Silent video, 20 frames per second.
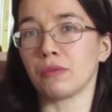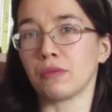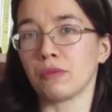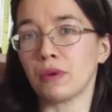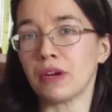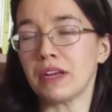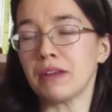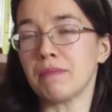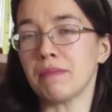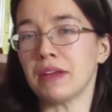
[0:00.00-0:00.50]

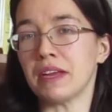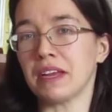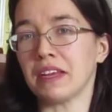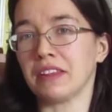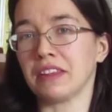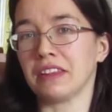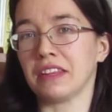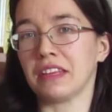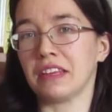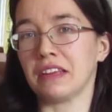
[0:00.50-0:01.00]
We,
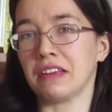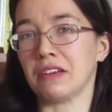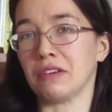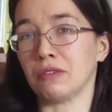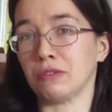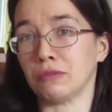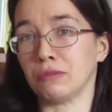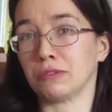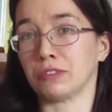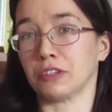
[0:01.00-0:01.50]
being the
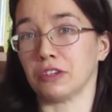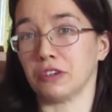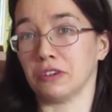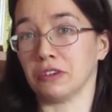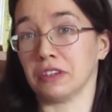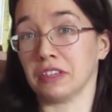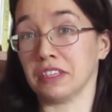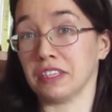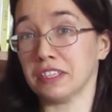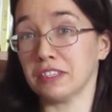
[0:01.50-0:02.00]
Ormskirk
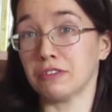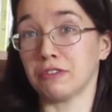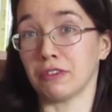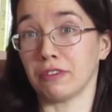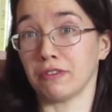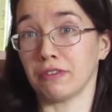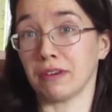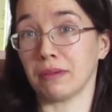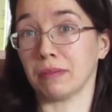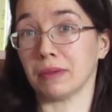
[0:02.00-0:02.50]
and District
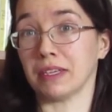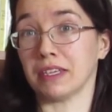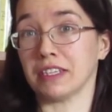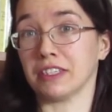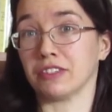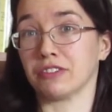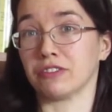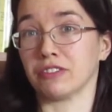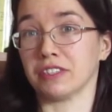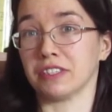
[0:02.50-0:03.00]
Family
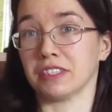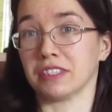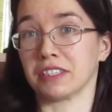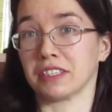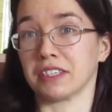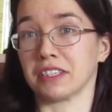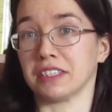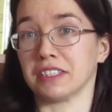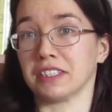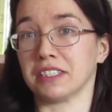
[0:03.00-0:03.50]
History
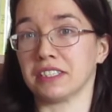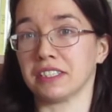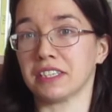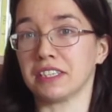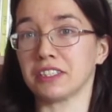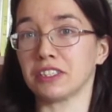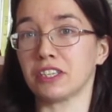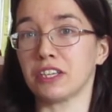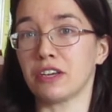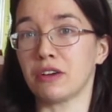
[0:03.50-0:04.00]
Society, is
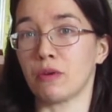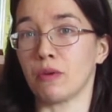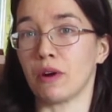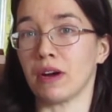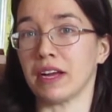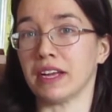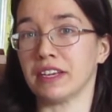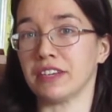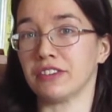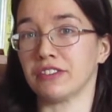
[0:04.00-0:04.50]
actually
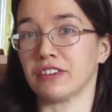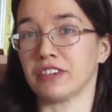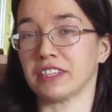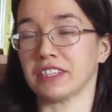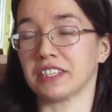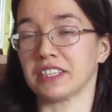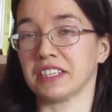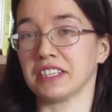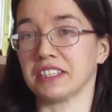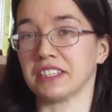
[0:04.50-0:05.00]
quite
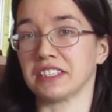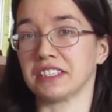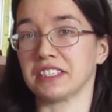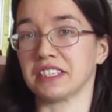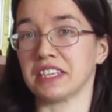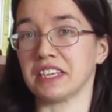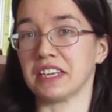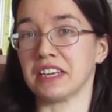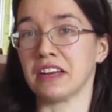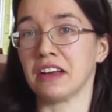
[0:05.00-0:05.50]
interesting to
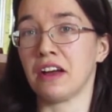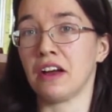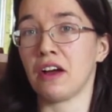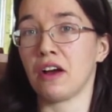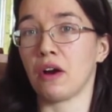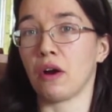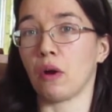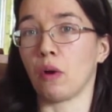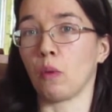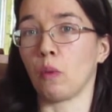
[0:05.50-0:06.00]
see
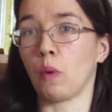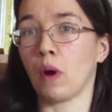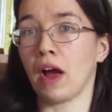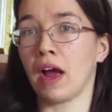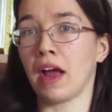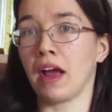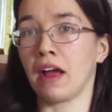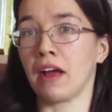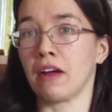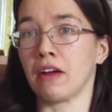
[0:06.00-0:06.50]

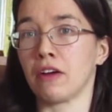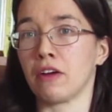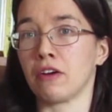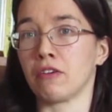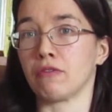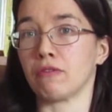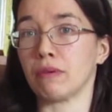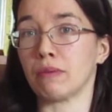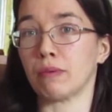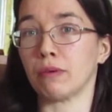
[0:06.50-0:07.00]
where
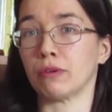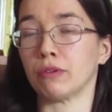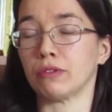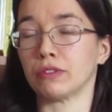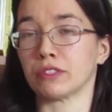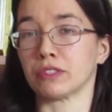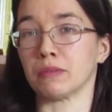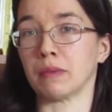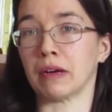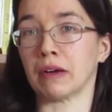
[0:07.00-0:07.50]

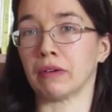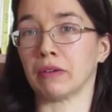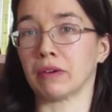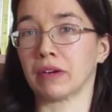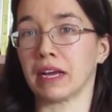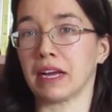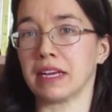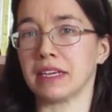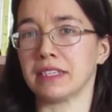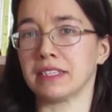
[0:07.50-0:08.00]
reports about
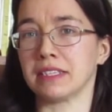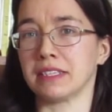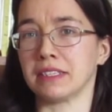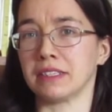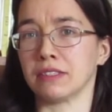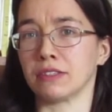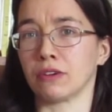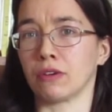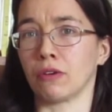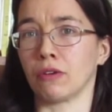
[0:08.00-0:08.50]

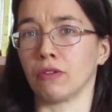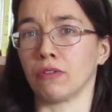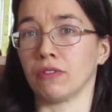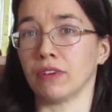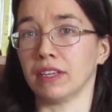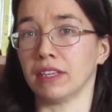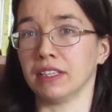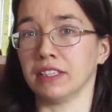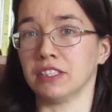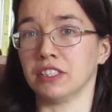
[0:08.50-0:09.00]
cases of
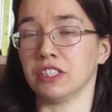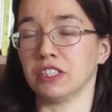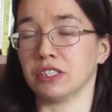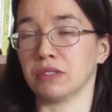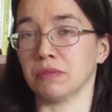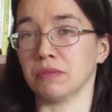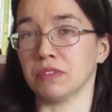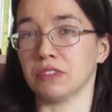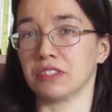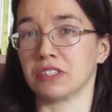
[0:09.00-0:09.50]

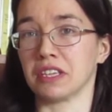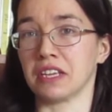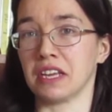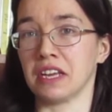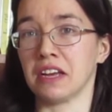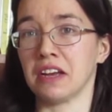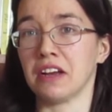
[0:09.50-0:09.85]
illegitimacy